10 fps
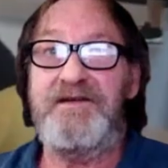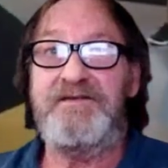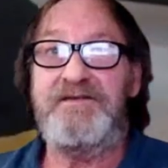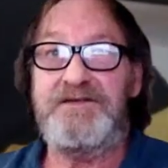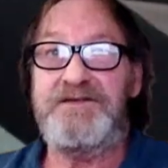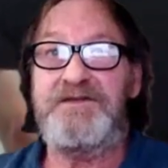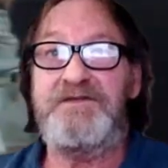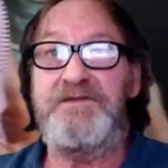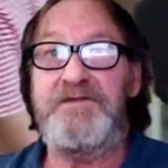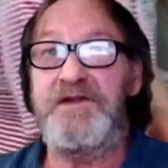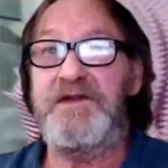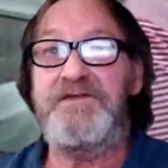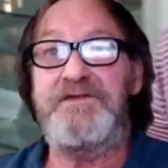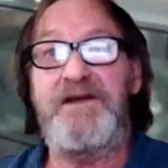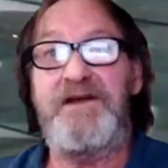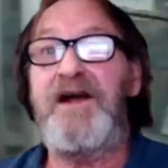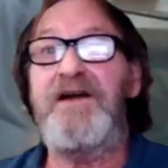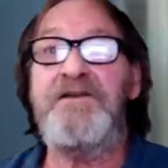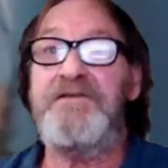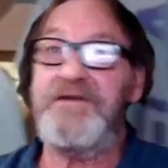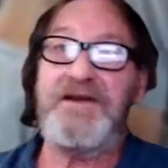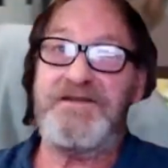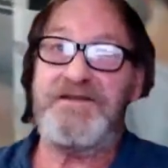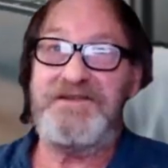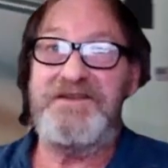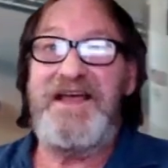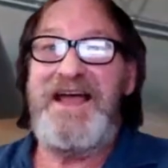are just full of artifacts.